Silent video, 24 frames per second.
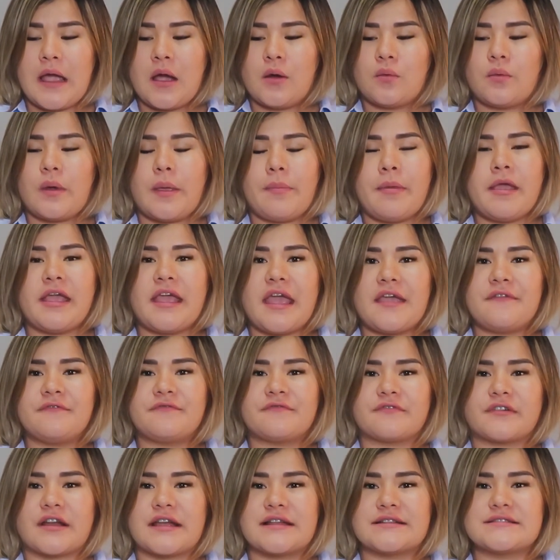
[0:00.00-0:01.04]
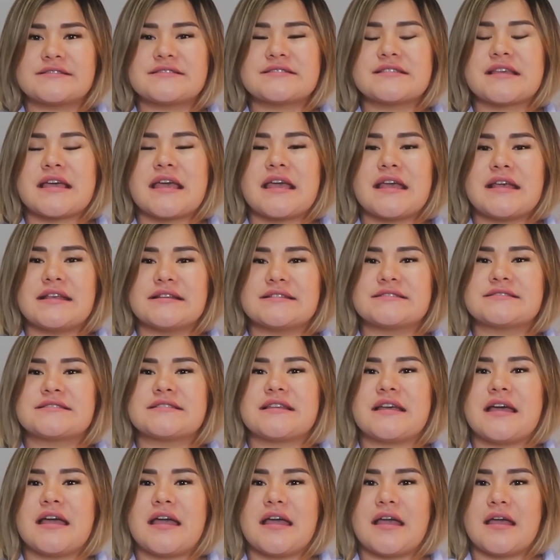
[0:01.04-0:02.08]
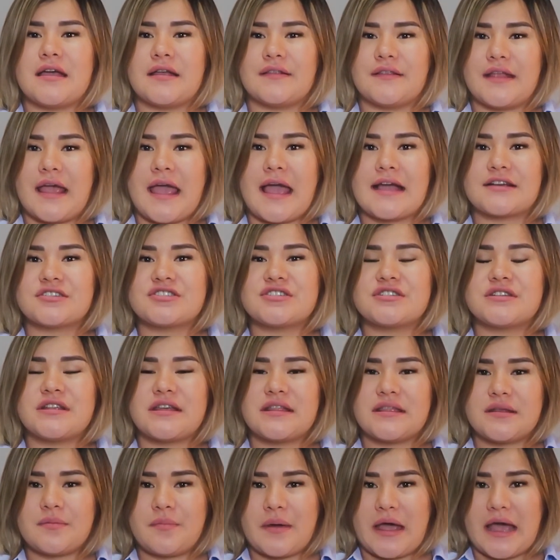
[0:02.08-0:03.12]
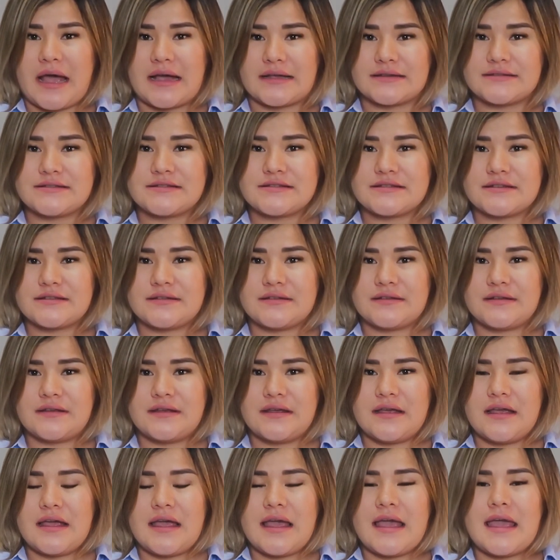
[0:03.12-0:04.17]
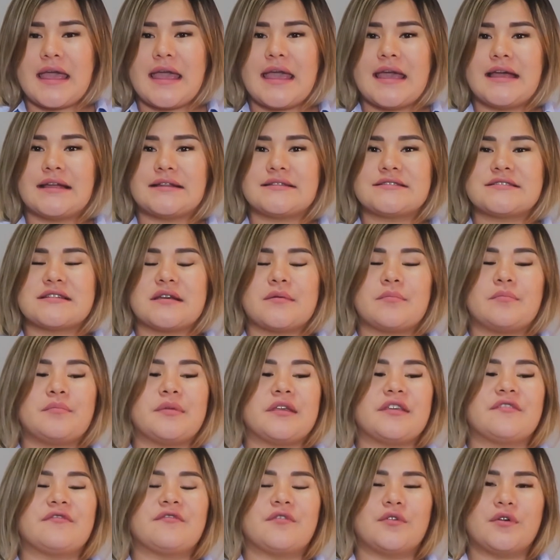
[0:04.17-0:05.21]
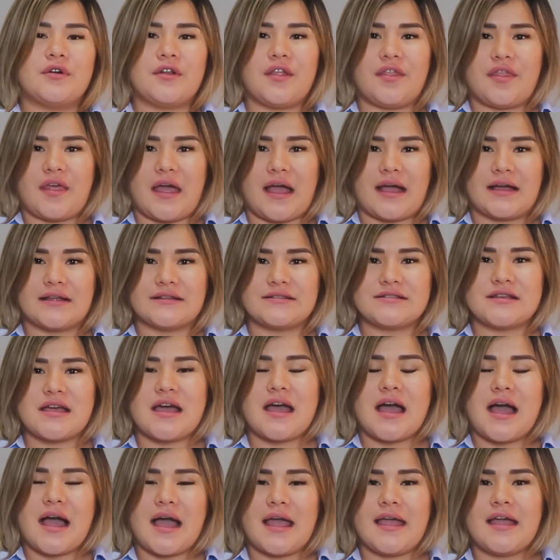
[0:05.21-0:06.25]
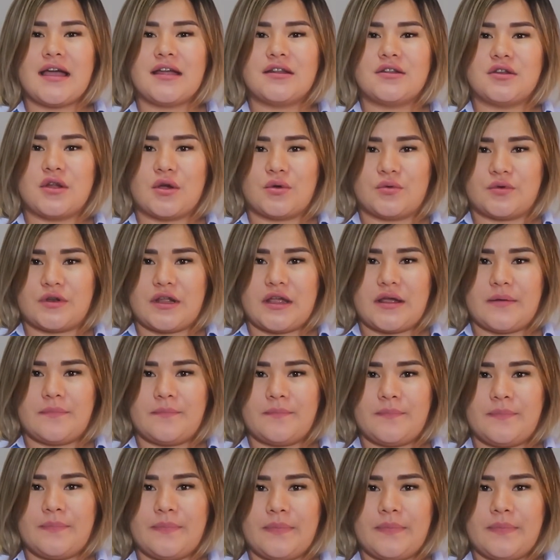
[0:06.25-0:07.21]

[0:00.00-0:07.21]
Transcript: We became friends is an action in the past, and before that, I had known him.